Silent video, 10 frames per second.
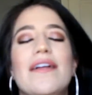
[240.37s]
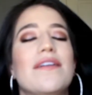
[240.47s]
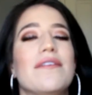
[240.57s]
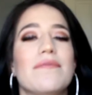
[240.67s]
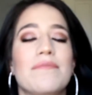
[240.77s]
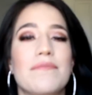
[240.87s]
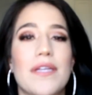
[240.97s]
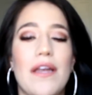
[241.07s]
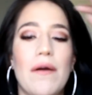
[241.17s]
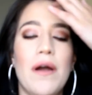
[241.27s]
and
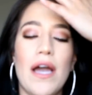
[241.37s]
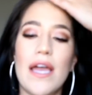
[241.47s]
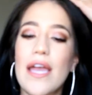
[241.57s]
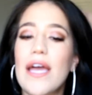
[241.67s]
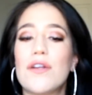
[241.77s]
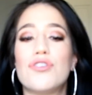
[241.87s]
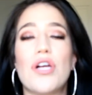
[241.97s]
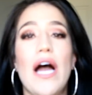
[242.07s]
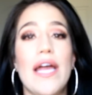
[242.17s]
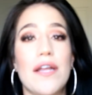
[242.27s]
you know, it'll
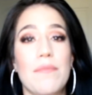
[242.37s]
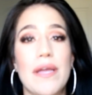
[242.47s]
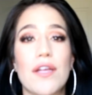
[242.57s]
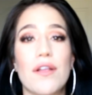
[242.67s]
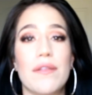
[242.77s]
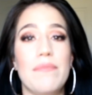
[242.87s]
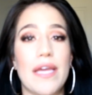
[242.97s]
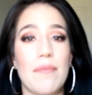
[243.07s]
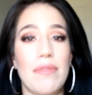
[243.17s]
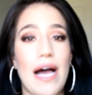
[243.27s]
dry, it'll make your
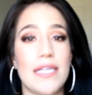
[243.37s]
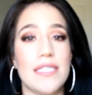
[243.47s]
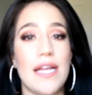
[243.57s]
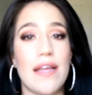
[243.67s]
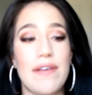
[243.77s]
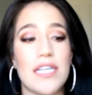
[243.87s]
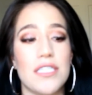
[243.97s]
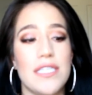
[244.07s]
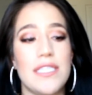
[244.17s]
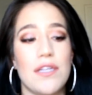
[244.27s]
makeup last, and I've
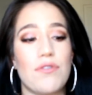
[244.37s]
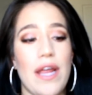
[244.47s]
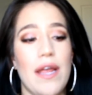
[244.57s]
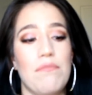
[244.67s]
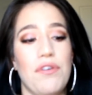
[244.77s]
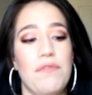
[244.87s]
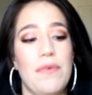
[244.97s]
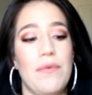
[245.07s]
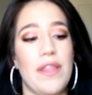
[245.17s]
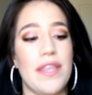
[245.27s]
actually seen great
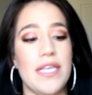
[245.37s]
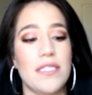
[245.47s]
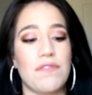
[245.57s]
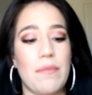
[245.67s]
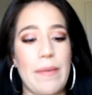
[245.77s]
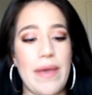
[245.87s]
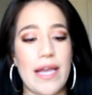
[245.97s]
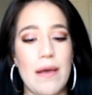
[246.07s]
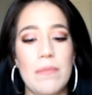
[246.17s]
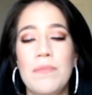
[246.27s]
improvement with this for my
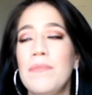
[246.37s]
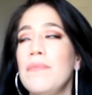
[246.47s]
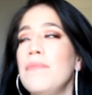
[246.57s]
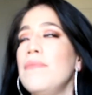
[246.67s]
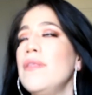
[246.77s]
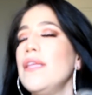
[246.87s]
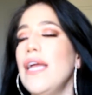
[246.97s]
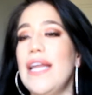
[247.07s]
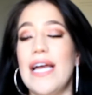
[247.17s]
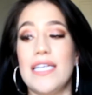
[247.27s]
makeup.
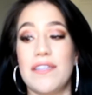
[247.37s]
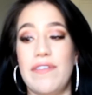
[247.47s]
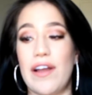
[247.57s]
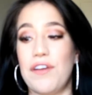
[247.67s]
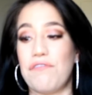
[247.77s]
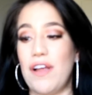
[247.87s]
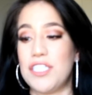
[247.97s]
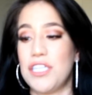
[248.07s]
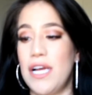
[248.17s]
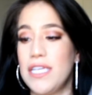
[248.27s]
And it has a very
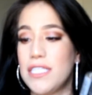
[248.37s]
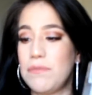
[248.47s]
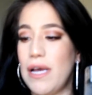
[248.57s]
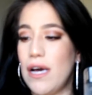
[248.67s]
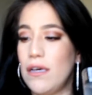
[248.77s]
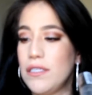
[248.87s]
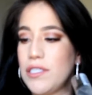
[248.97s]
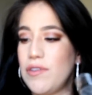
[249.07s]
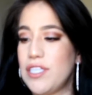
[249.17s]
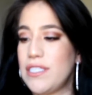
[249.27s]
fresh smell,
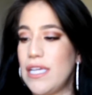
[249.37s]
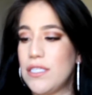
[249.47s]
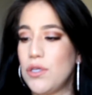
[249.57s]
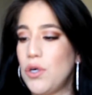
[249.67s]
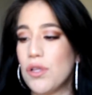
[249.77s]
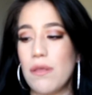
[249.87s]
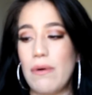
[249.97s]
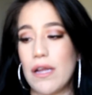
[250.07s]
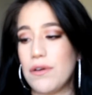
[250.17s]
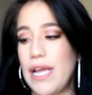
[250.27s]
so it just says to hold the
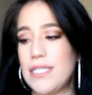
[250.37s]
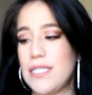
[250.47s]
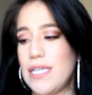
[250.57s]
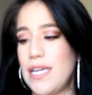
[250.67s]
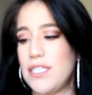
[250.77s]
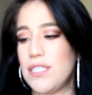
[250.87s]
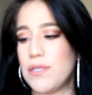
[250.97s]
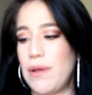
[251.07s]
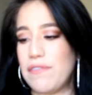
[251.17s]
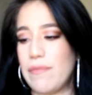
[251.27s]
bottle 8 to 10 inches
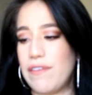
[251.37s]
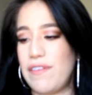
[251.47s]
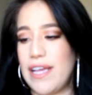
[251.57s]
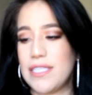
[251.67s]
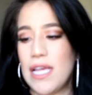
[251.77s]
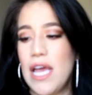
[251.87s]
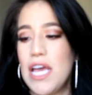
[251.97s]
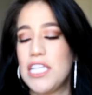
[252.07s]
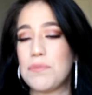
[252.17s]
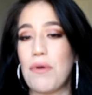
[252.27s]
away from the face,
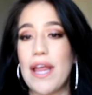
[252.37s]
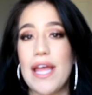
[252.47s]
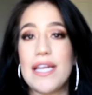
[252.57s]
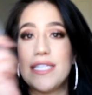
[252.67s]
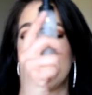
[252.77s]
spray it in a